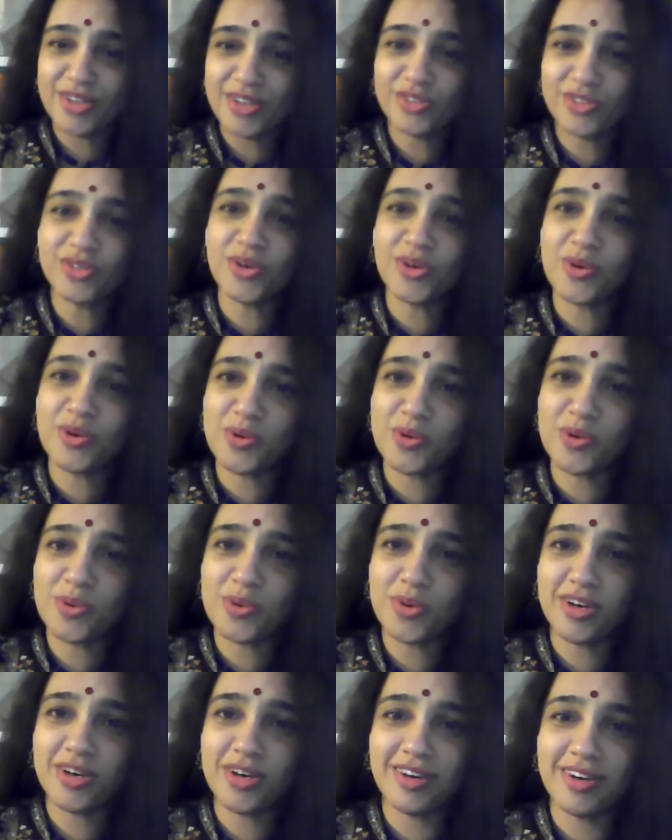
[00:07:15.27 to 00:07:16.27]

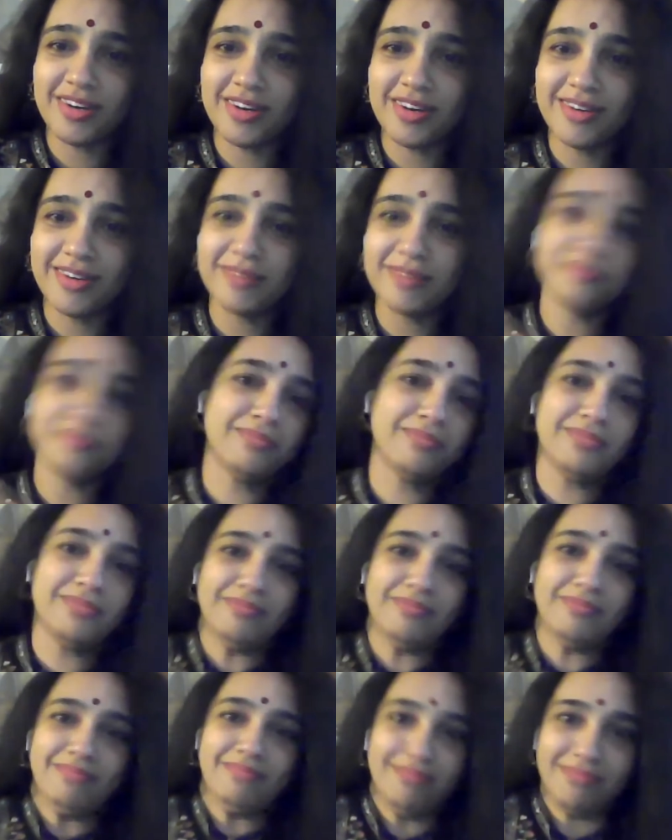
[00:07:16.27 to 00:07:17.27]
So, uh,
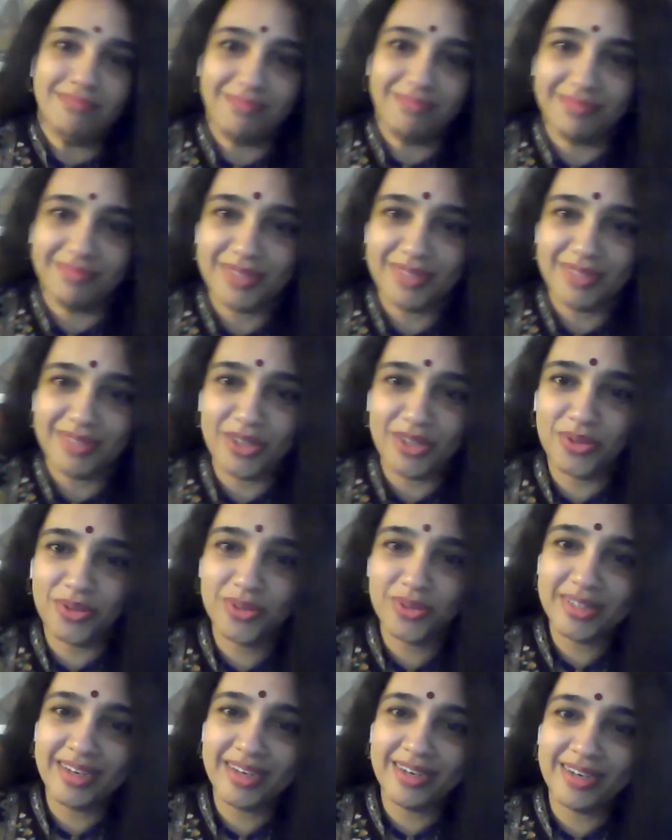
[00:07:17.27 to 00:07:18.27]
you know,
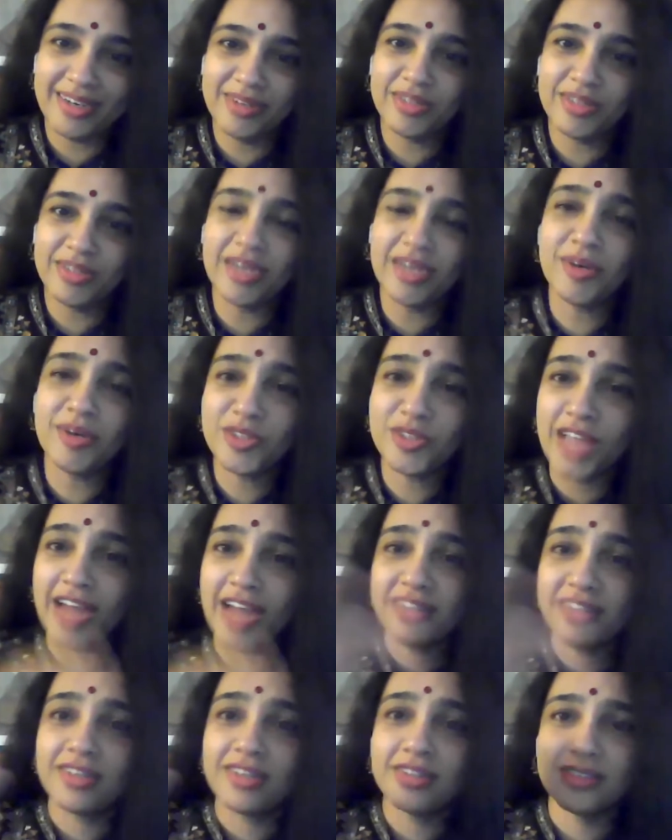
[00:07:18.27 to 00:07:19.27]
uh, the, that
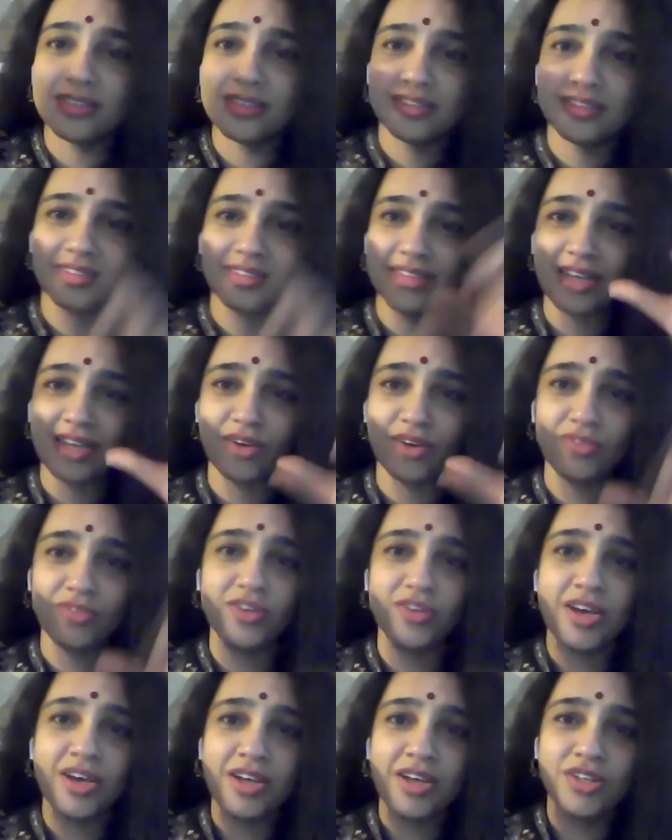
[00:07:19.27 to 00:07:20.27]
this thing of,
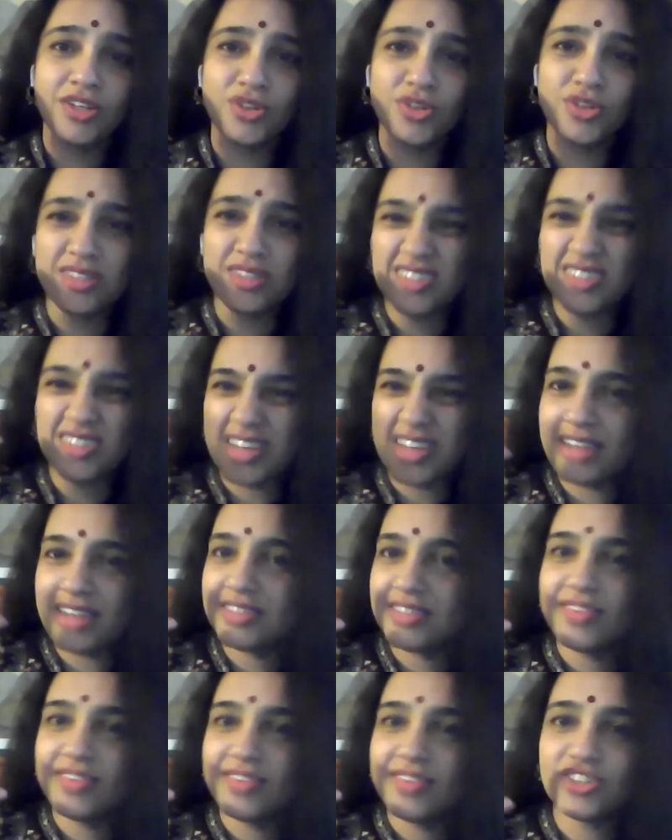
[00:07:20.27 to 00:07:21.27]
you know, this native
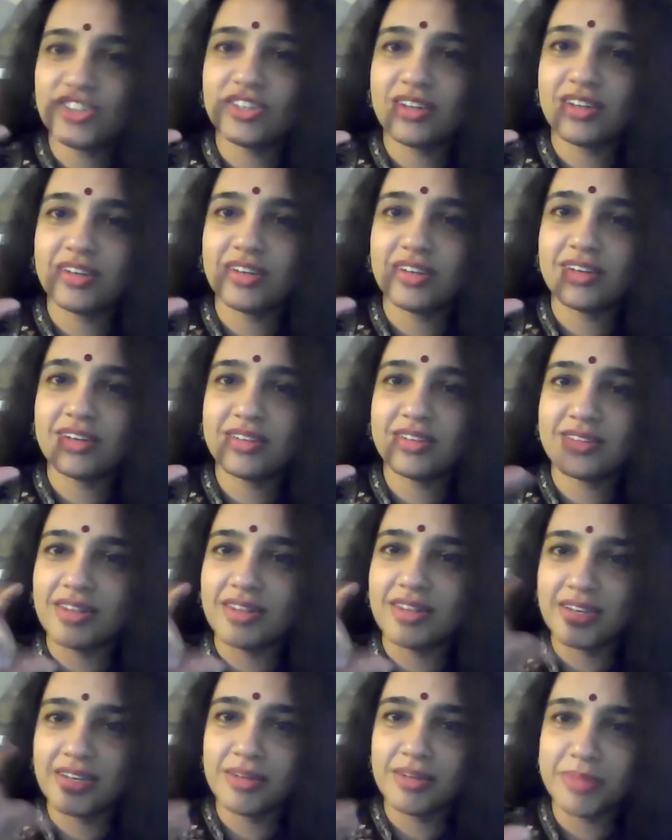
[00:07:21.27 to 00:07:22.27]
engineering is a
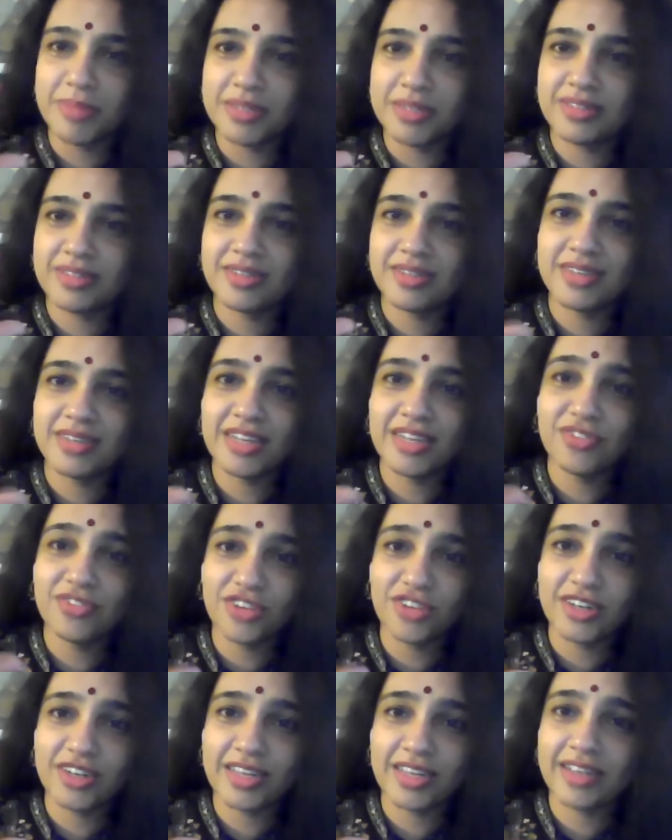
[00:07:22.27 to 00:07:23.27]
little bit
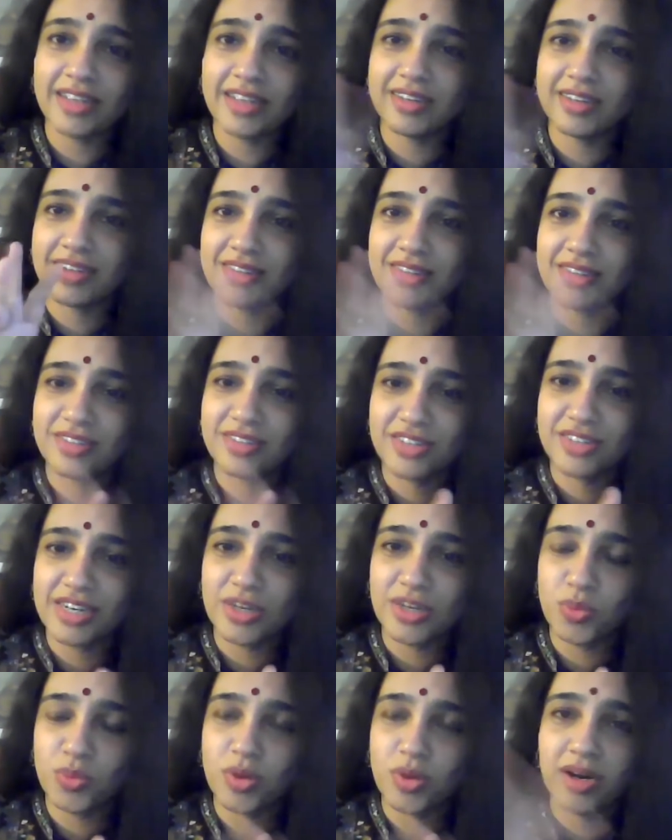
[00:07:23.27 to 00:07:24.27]
infradig. It doesn't really
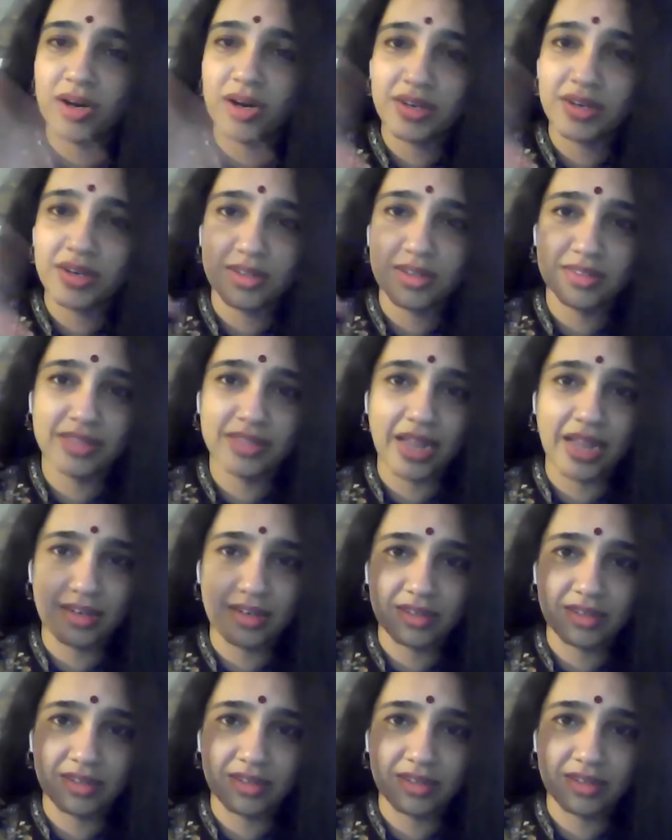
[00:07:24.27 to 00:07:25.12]
work. That yeah.